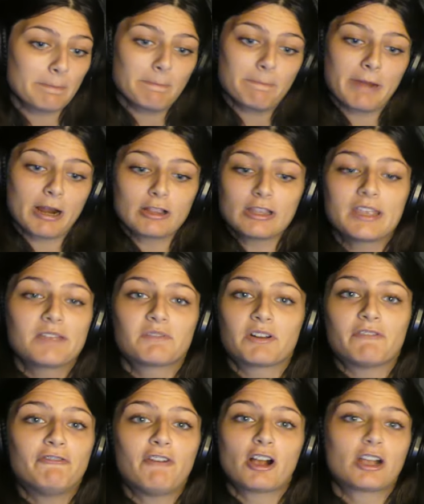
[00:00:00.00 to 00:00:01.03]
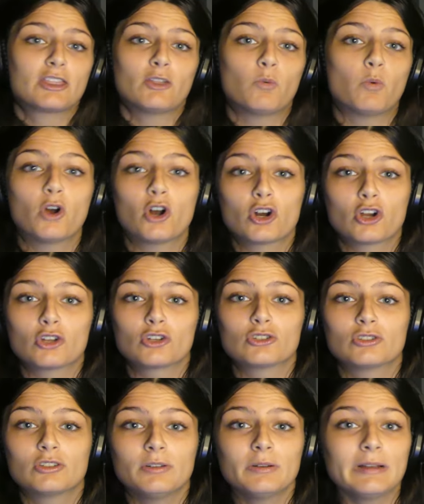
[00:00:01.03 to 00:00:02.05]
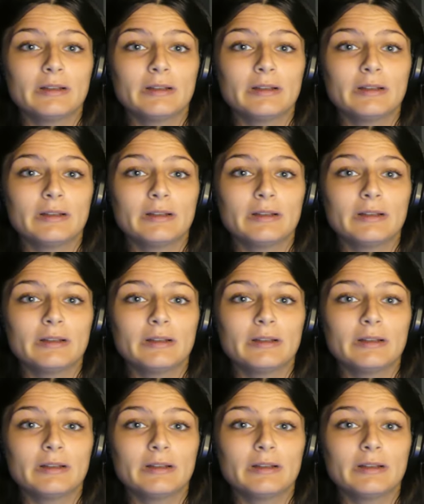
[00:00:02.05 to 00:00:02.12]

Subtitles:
barely giving a fuck in the world.